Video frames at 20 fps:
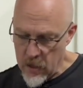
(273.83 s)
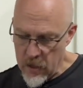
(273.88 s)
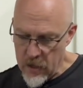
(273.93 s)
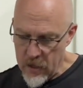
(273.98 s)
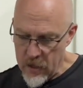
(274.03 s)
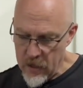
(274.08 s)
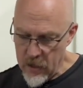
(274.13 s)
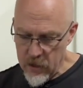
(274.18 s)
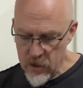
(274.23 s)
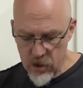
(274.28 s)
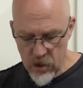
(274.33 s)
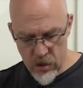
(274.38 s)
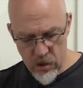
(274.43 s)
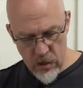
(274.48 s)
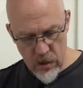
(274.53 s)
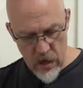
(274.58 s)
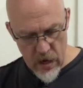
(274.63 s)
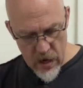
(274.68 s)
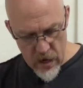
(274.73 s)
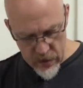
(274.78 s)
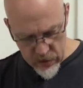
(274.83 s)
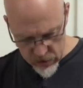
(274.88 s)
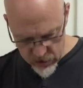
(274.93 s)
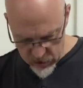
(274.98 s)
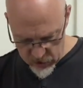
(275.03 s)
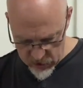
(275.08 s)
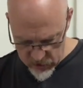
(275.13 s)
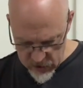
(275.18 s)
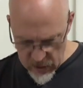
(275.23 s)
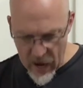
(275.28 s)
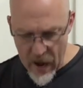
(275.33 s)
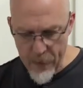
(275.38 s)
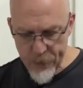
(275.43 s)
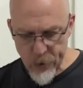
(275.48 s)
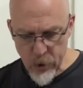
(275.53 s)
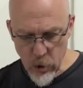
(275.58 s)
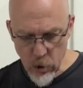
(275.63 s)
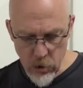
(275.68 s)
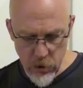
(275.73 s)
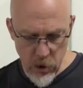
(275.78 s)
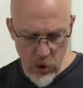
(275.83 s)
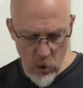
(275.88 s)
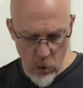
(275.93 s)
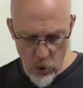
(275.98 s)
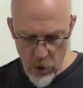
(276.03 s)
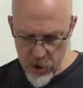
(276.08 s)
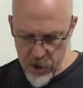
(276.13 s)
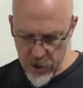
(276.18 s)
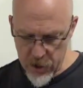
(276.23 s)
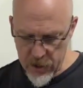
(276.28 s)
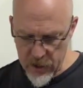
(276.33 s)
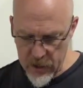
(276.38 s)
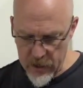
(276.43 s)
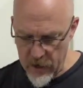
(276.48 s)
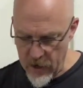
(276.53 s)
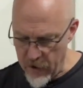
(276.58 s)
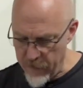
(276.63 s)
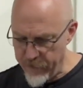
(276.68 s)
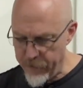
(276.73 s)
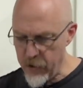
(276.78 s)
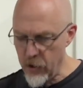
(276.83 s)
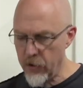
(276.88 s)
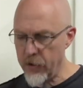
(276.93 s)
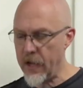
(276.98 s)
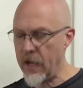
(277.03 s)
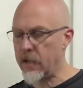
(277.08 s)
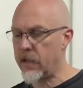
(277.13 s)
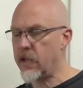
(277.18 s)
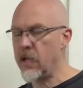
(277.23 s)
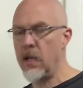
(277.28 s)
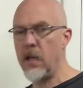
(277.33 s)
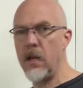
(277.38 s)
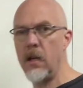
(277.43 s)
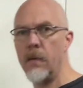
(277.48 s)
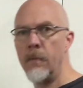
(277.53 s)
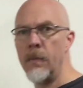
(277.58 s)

it's just, honestly, it's absolutely gorgeous. And I feel that the